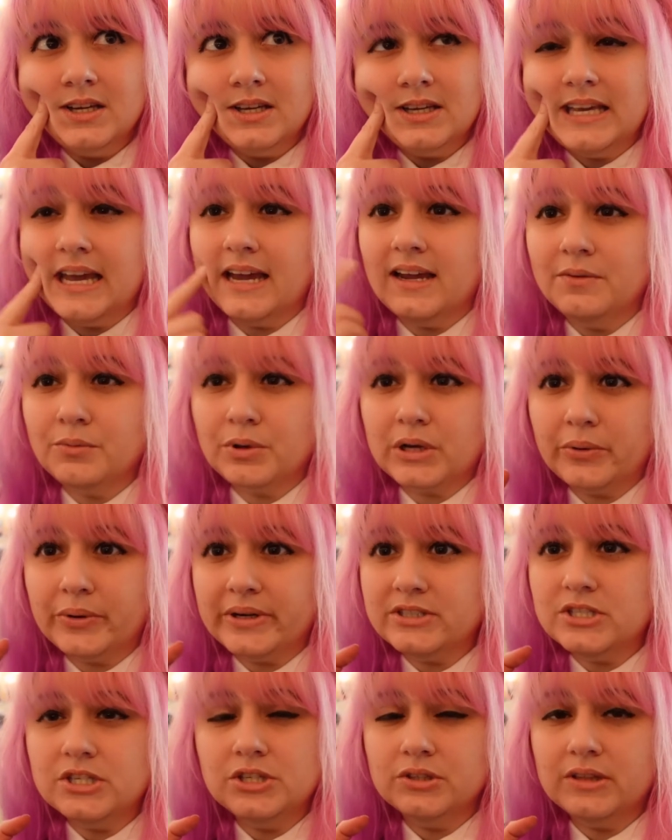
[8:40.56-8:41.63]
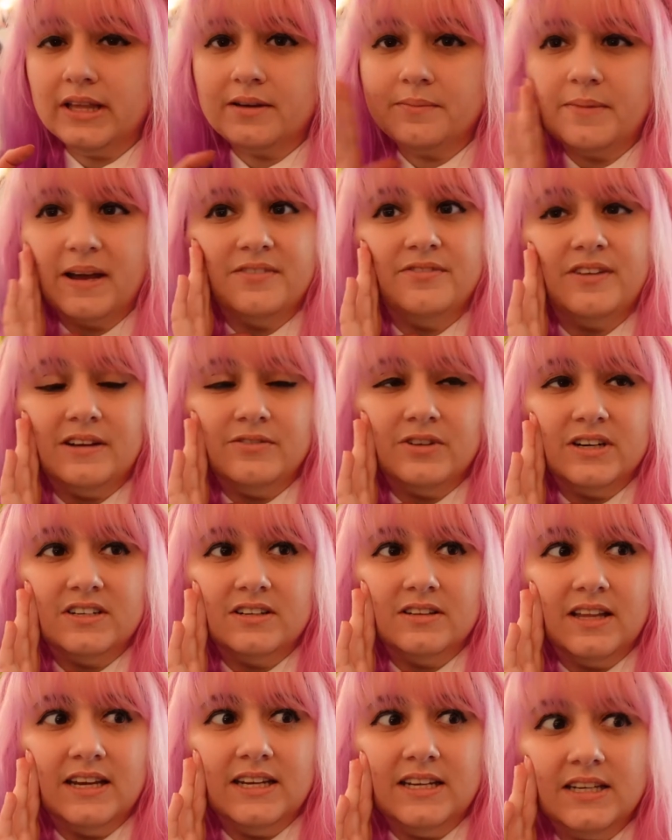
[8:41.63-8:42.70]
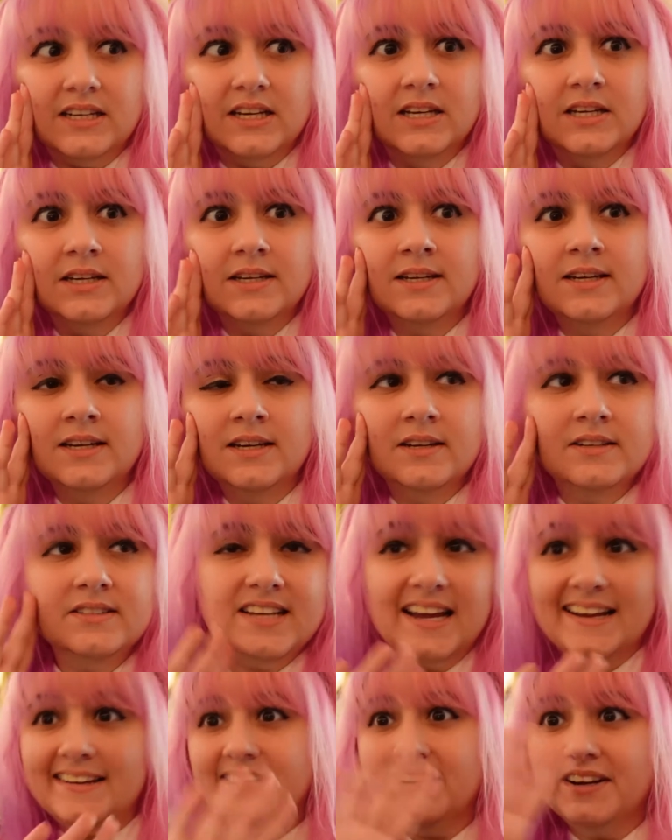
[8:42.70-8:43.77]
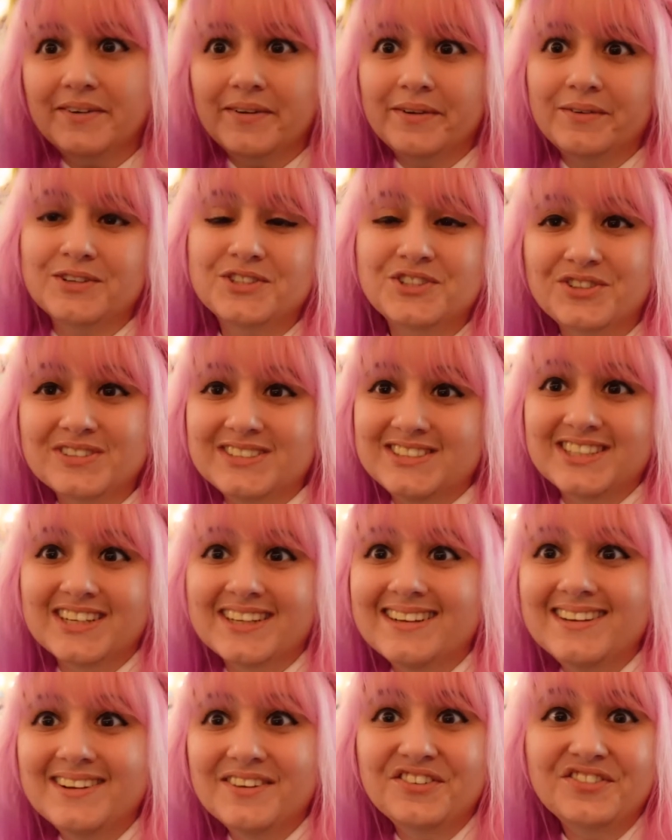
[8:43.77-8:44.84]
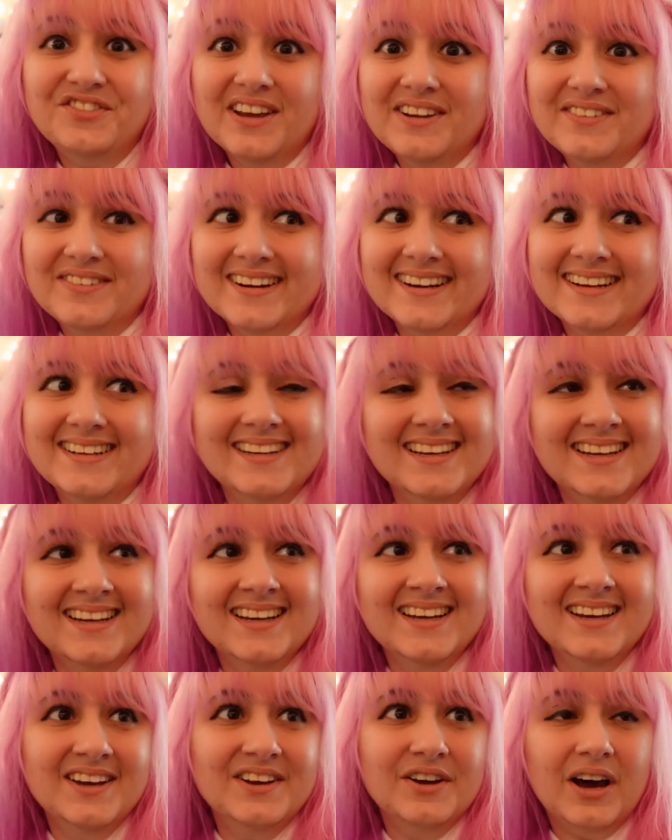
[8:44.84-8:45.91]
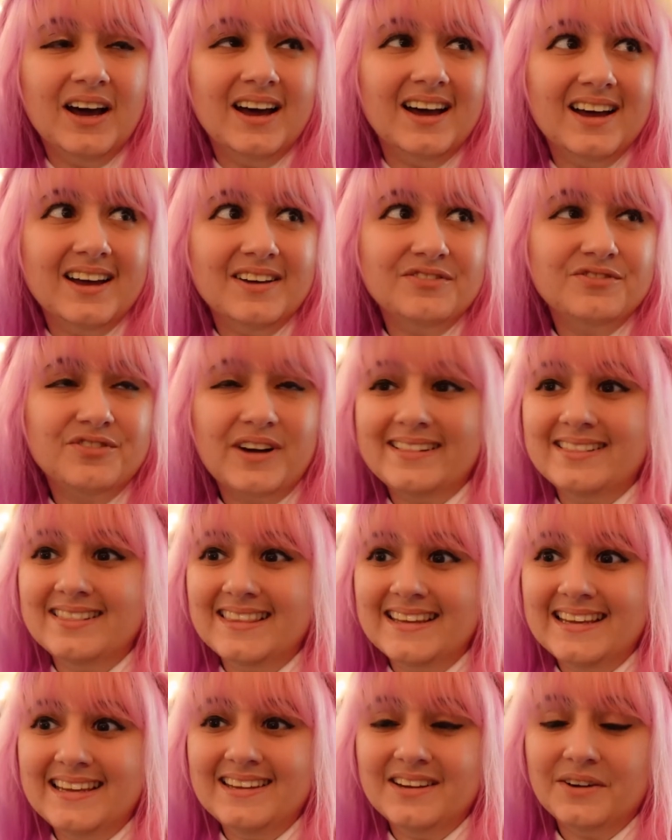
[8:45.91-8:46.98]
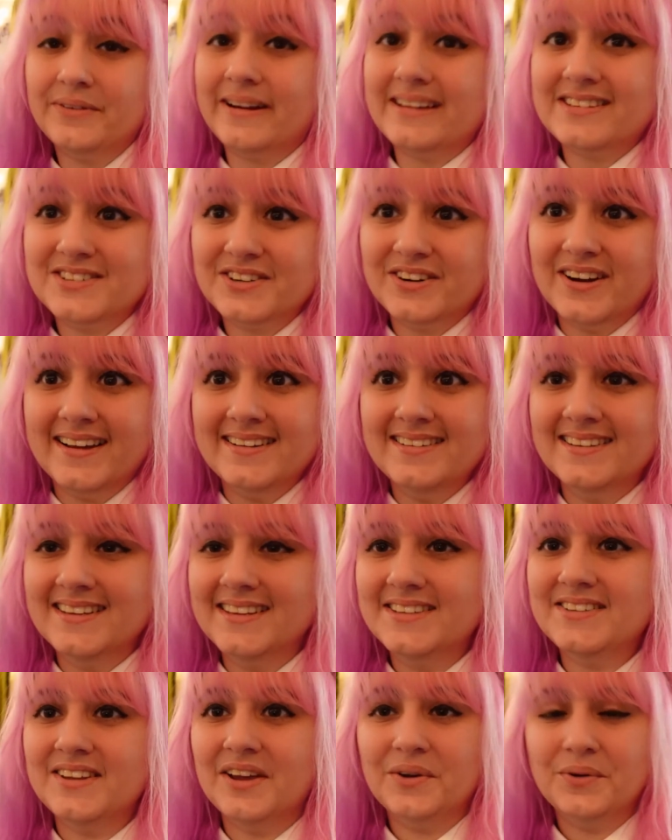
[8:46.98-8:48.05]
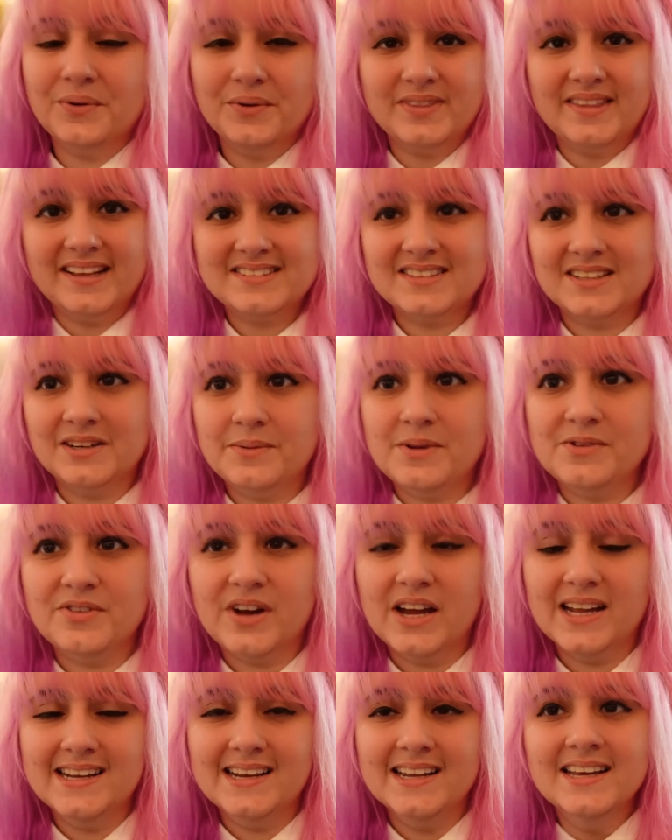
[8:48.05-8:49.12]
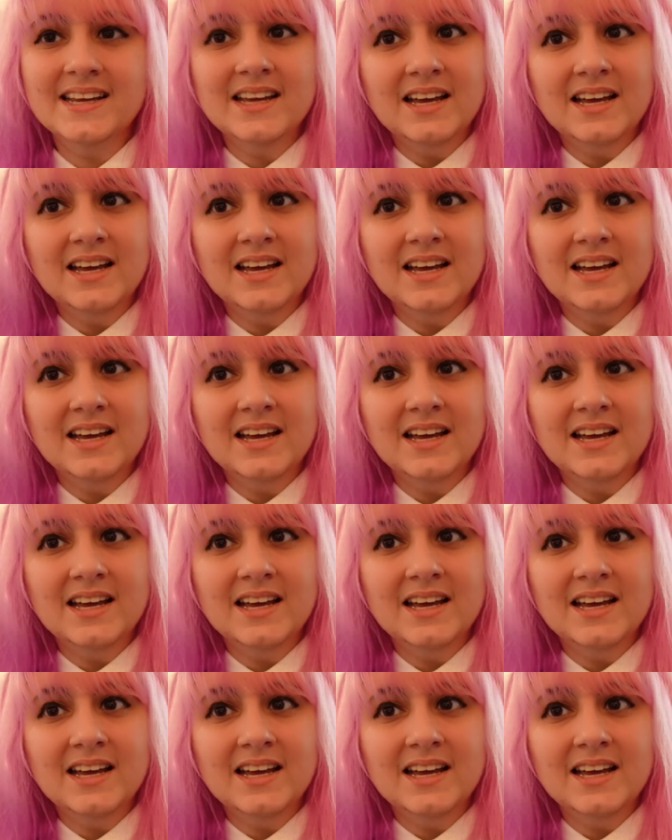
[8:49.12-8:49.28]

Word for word: yeah, and we're going to like my favorite like dietary restriction favorite uh, friendly restaurant, so that's gonna be fun.